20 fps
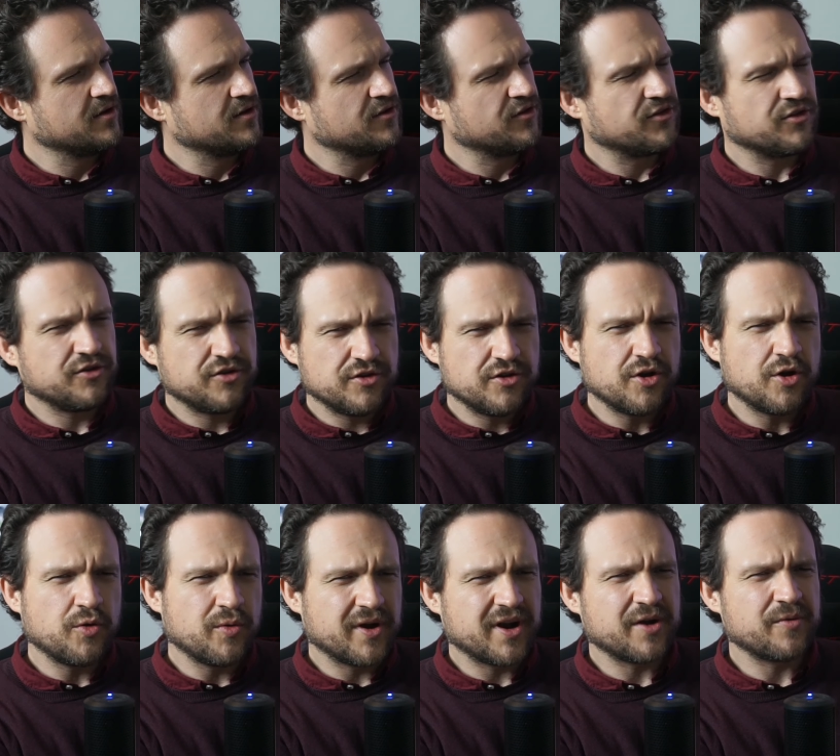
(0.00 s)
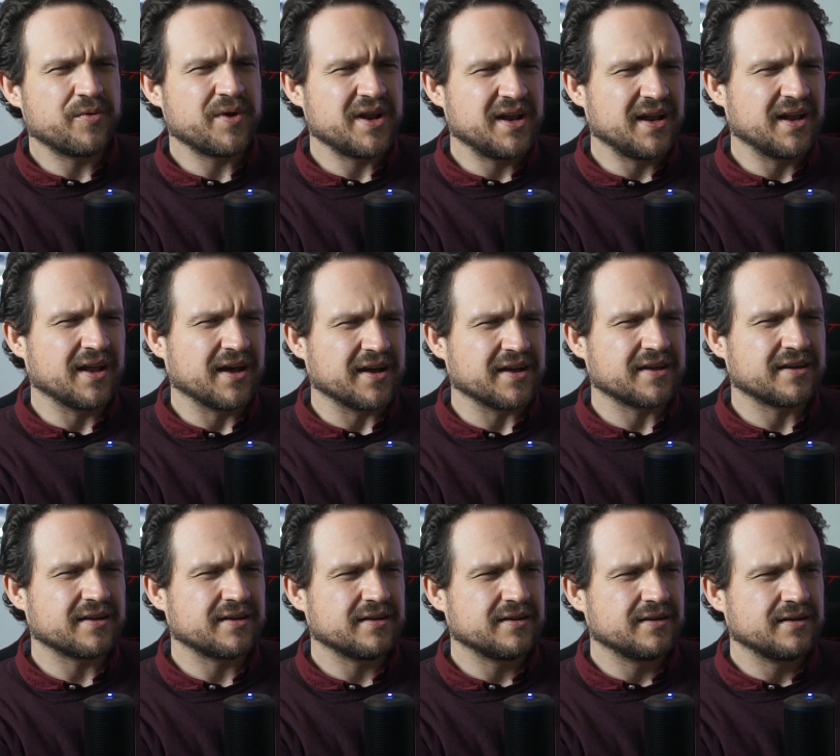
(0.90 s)
So do you know what I really
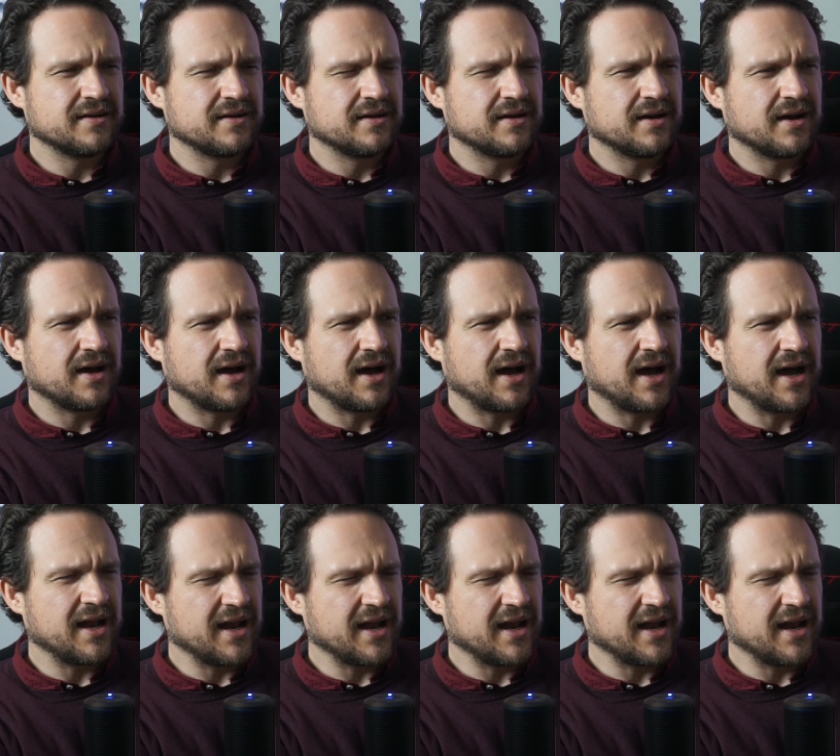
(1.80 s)
like? I